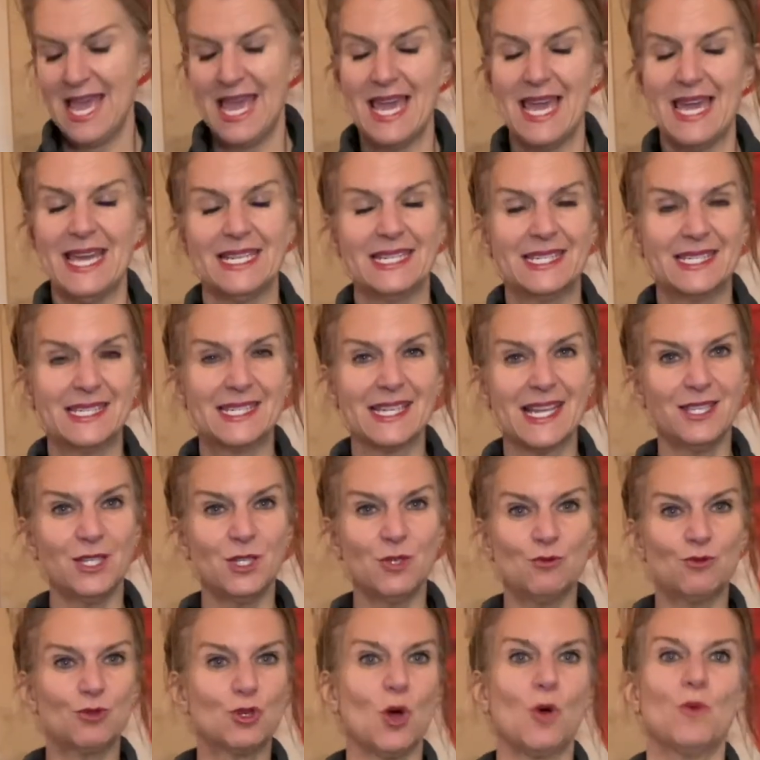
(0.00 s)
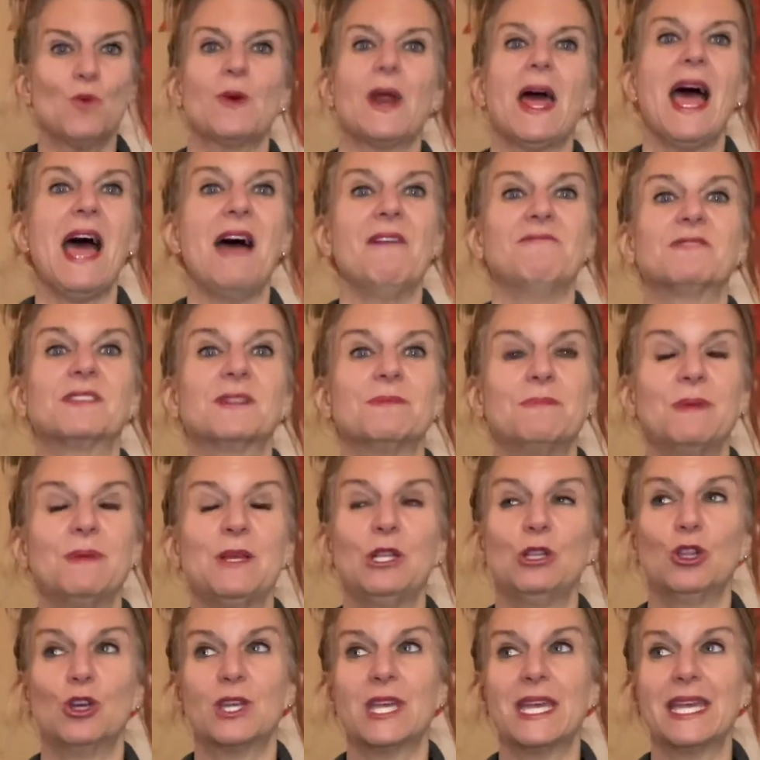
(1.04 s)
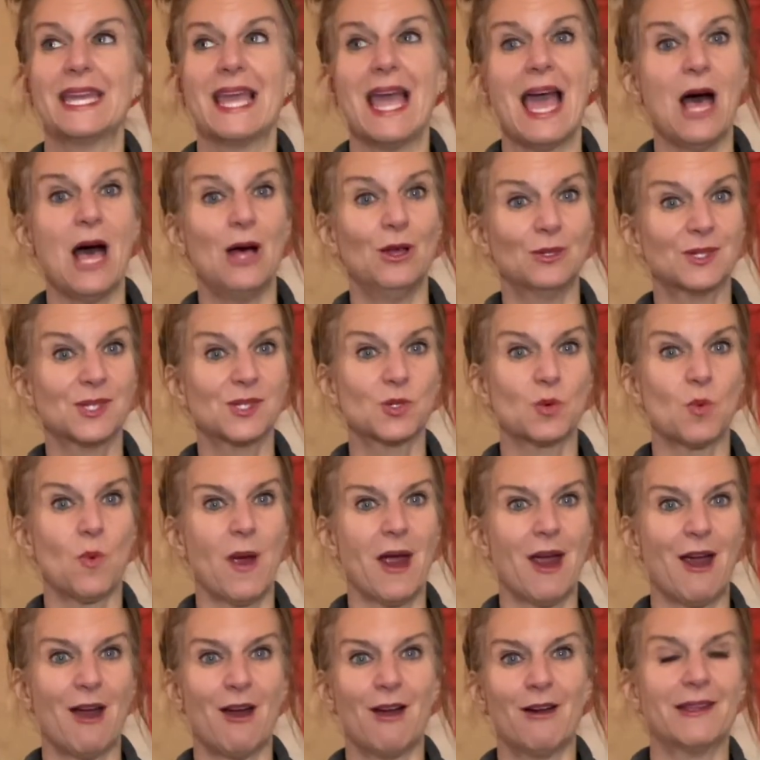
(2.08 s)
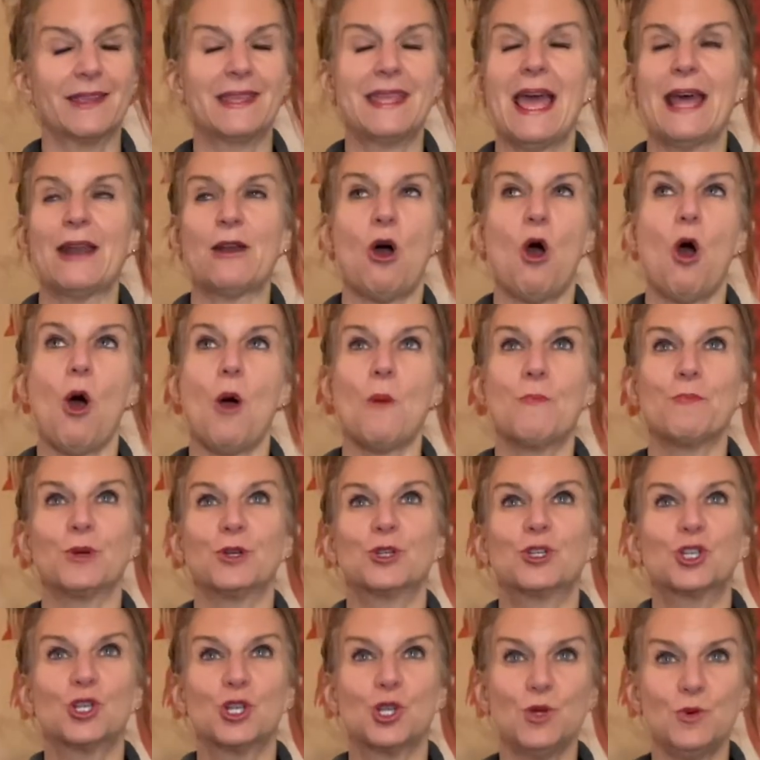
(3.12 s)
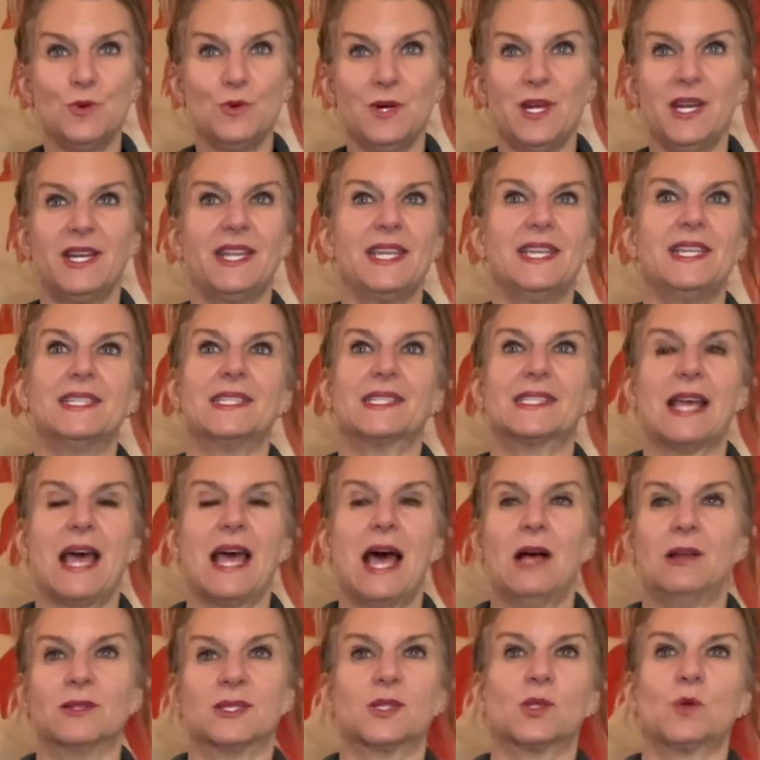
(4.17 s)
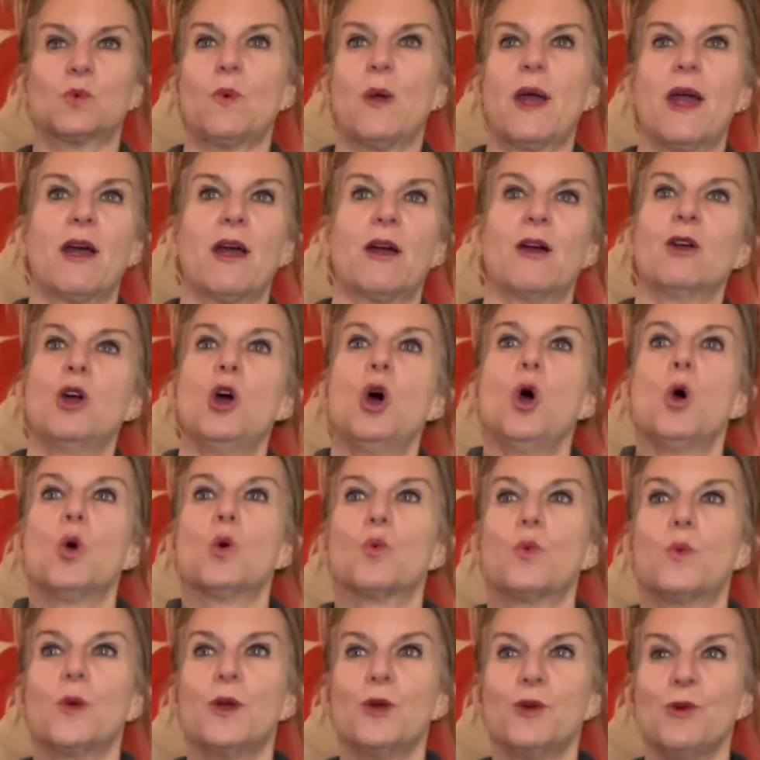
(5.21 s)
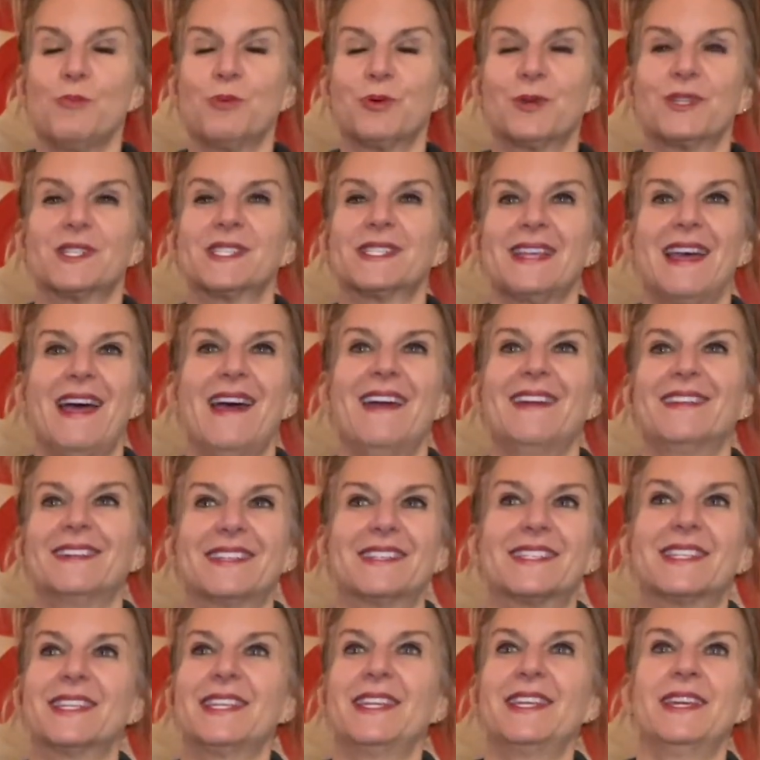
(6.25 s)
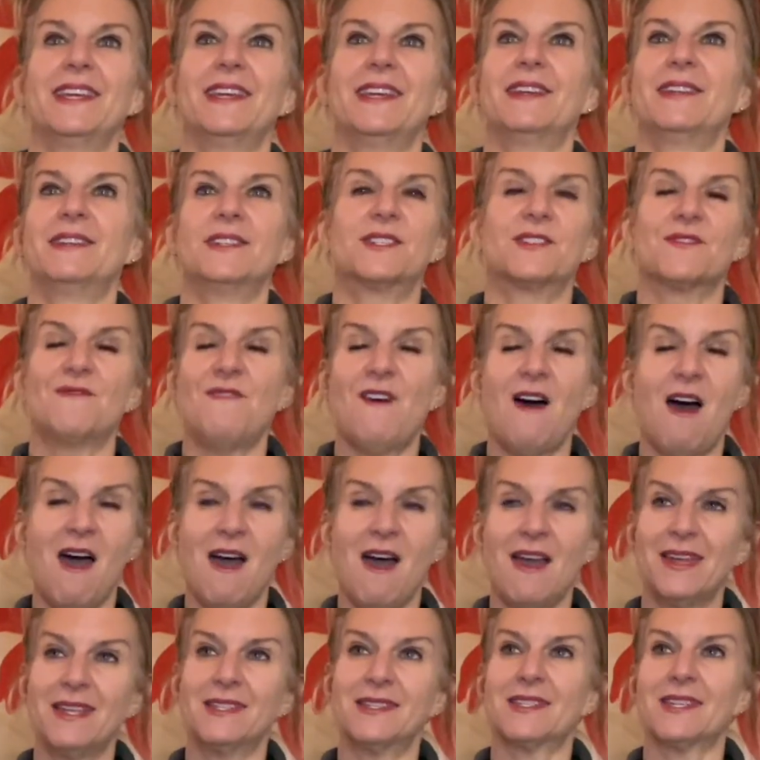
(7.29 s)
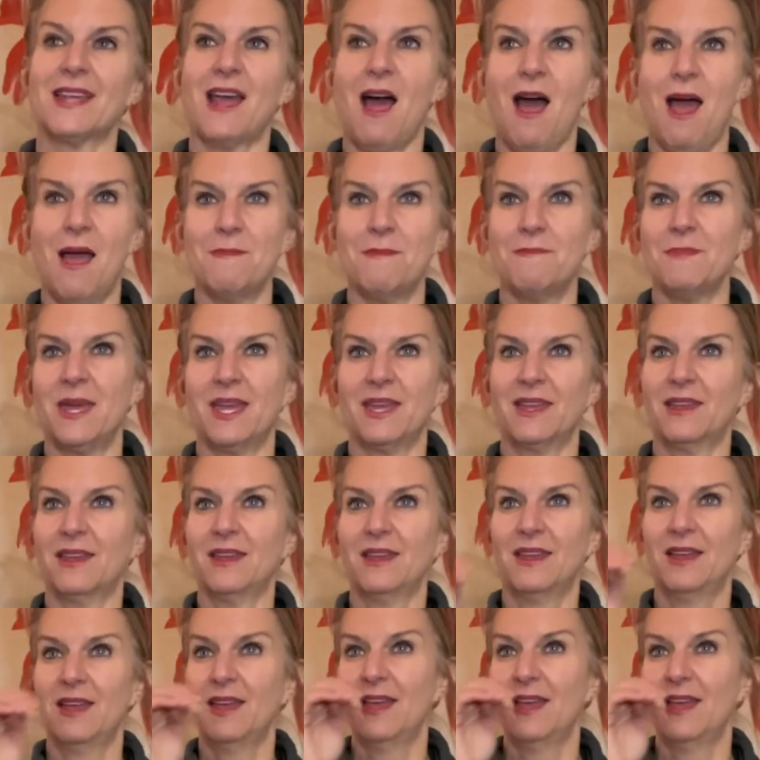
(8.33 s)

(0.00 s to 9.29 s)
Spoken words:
You don't have to be looking elsewhere, yet opportunities elsewhere will present in divine timing.